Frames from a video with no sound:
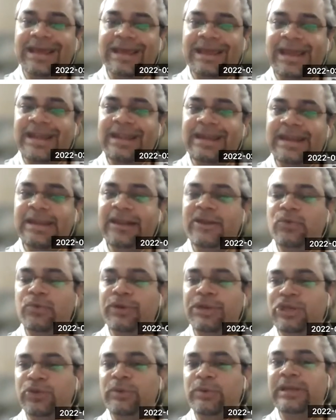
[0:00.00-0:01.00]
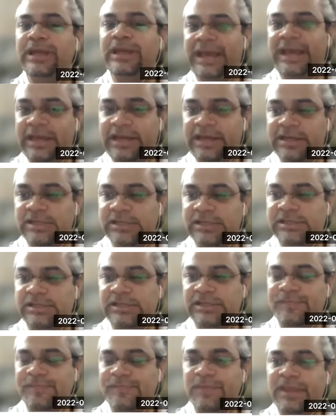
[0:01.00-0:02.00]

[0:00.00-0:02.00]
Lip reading: get into newer areas.